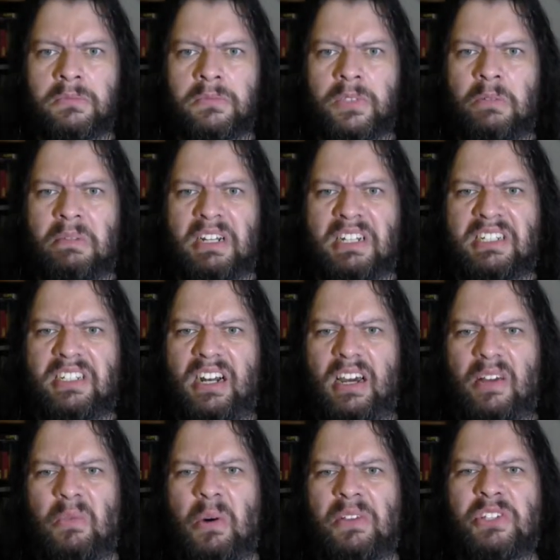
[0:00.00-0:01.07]
Oh my
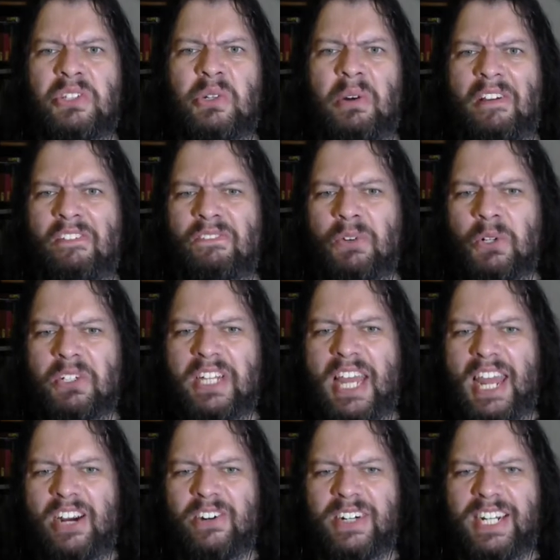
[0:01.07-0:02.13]
god, Wanda's going full
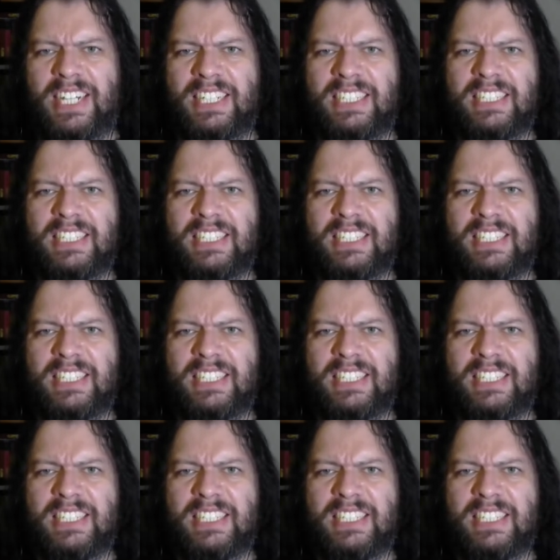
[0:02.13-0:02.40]
carry.